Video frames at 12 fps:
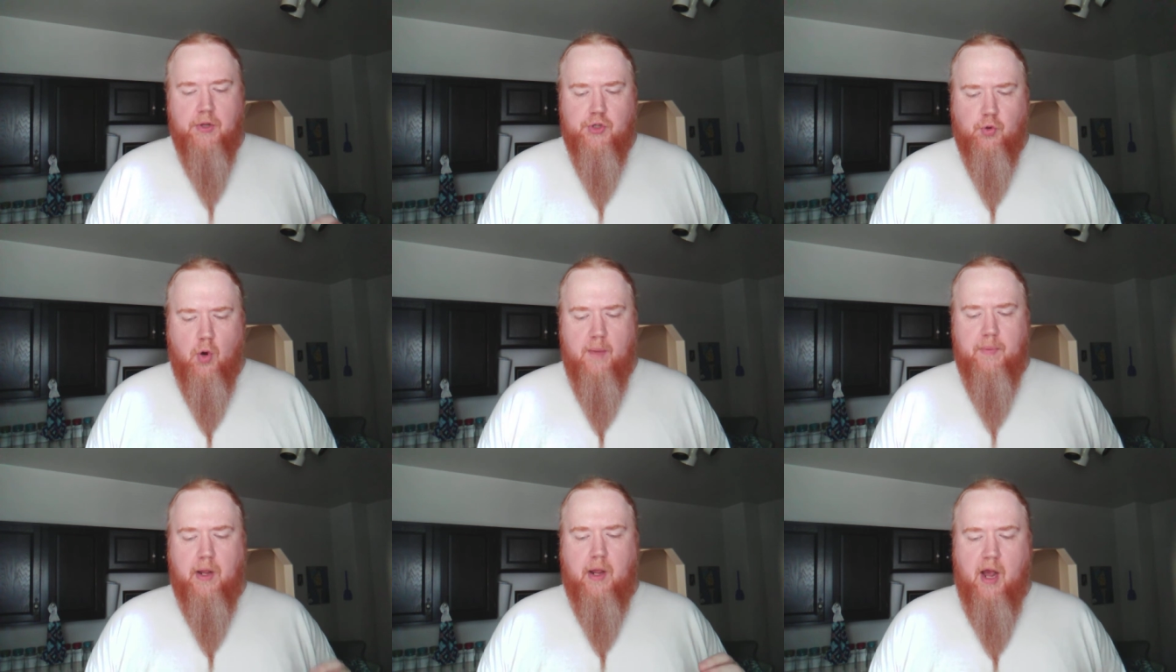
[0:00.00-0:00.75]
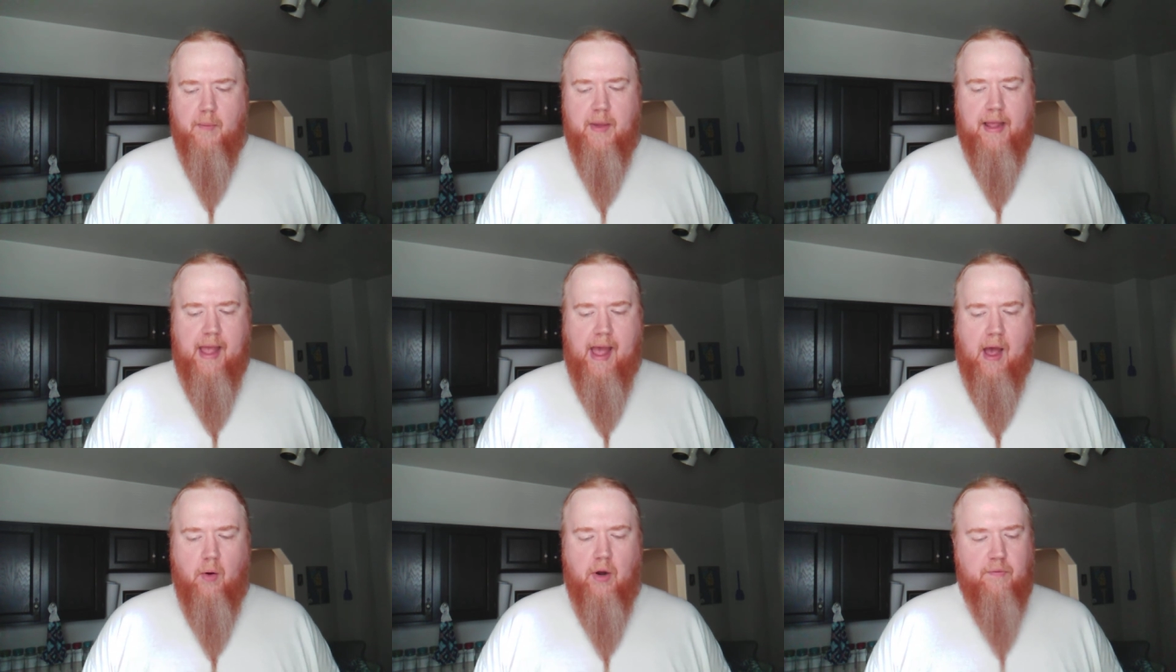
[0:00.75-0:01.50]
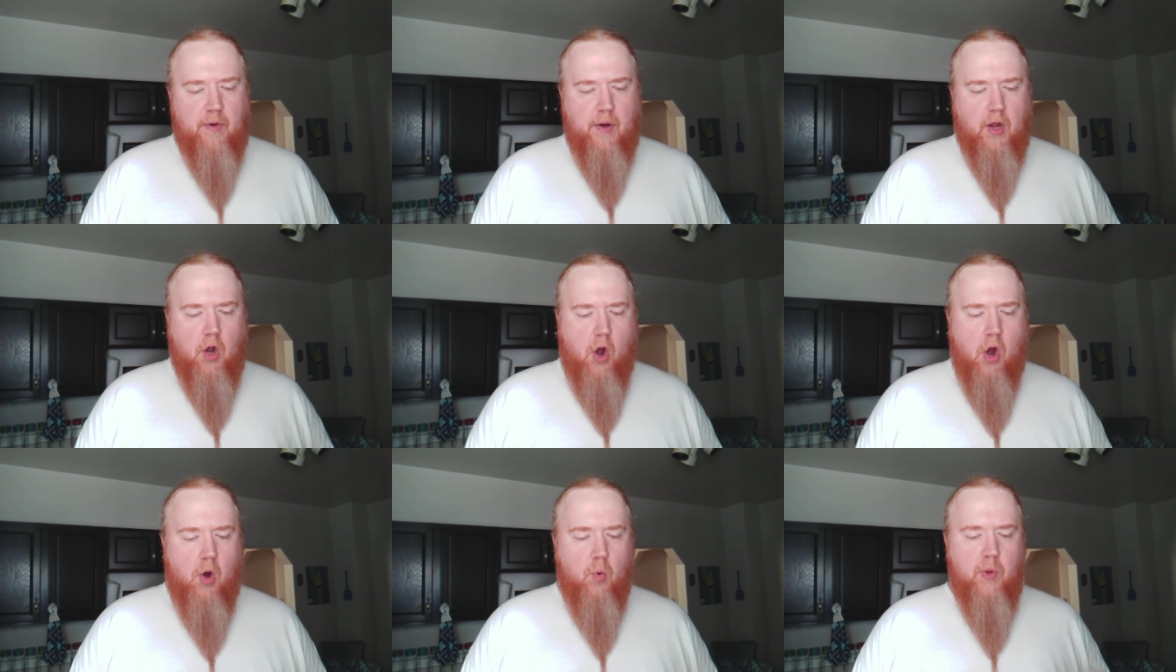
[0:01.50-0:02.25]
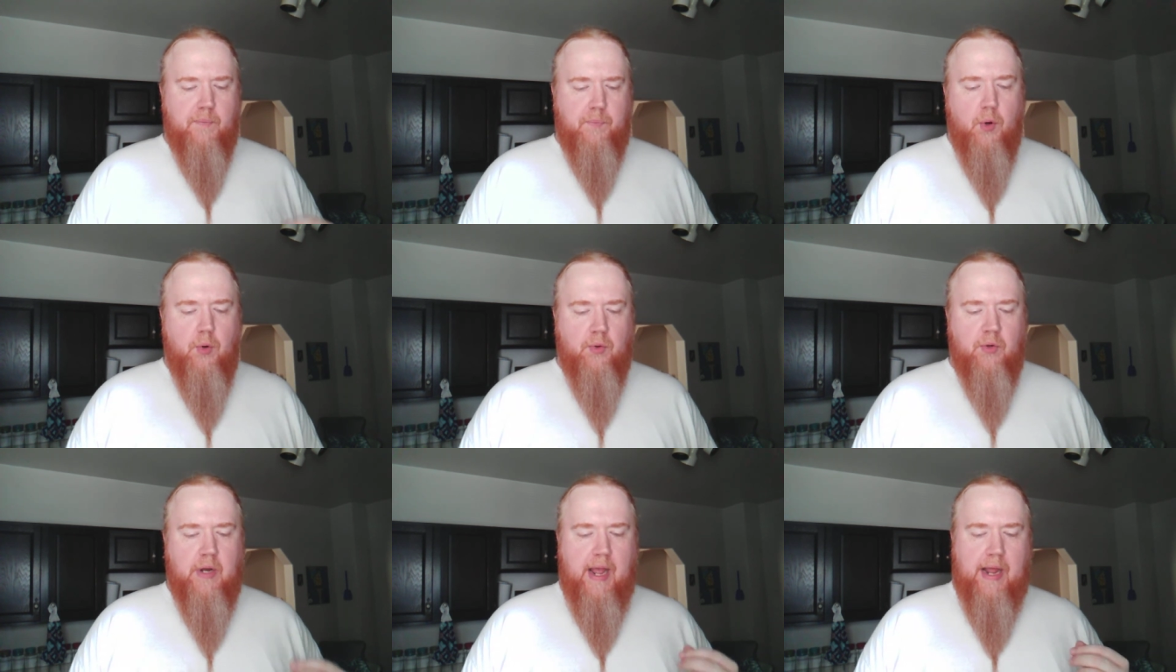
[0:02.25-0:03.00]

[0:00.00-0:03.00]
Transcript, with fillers: Trump coming out of a call with Putin